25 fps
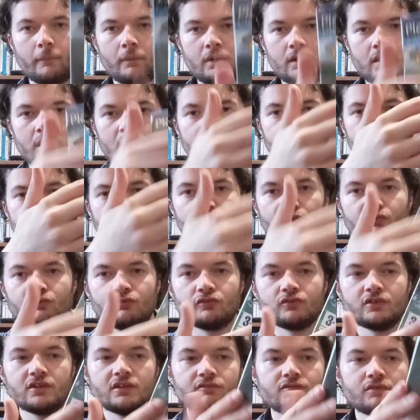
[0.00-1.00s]
it is
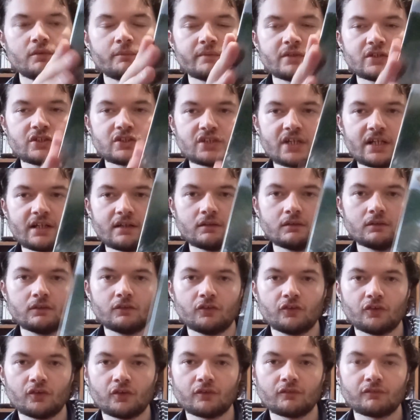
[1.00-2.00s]
free from the
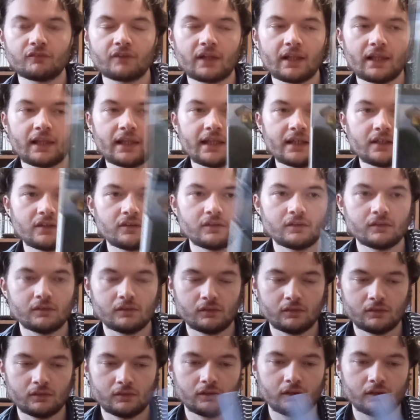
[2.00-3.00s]
shackles of collectors.